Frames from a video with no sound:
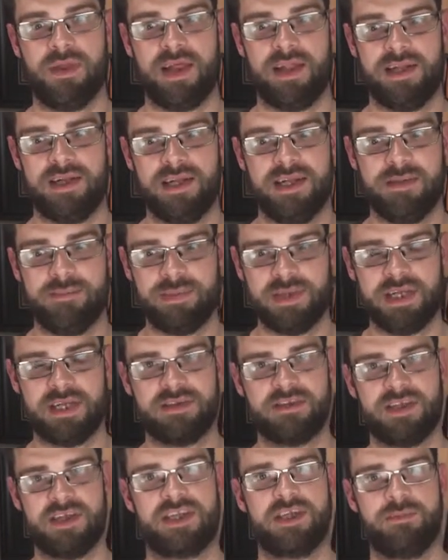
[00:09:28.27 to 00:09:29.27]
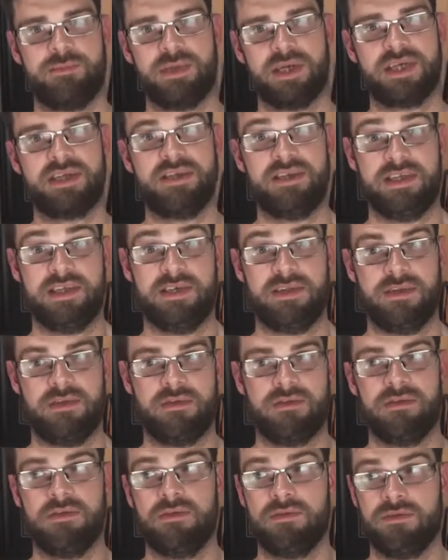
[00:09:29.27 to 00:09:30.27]
and it being such a big
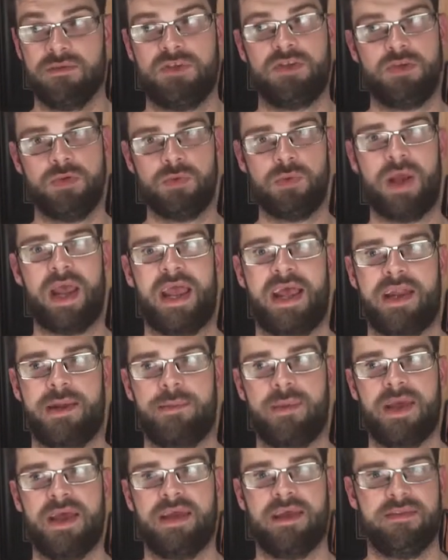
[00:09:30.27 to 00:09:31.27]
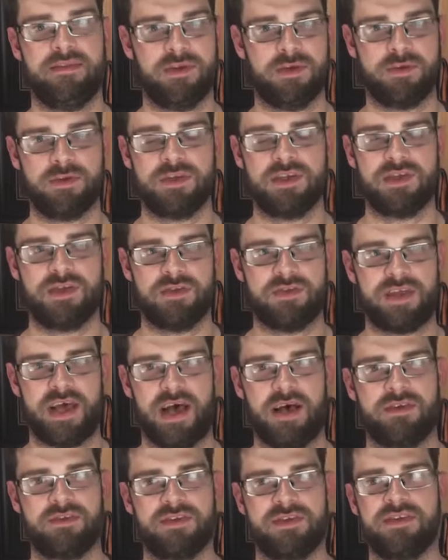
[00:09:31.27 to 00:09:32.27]
deal to anime in the early
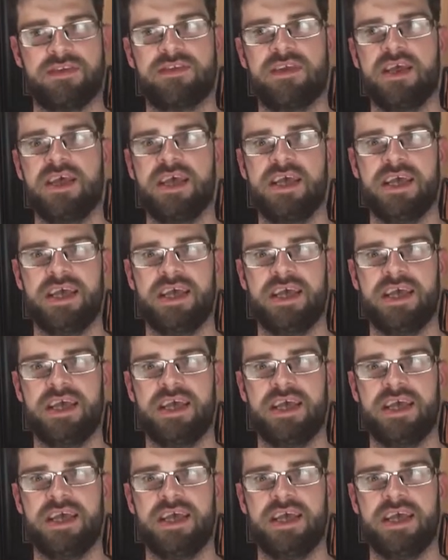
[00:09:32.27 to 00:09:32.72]
2000s,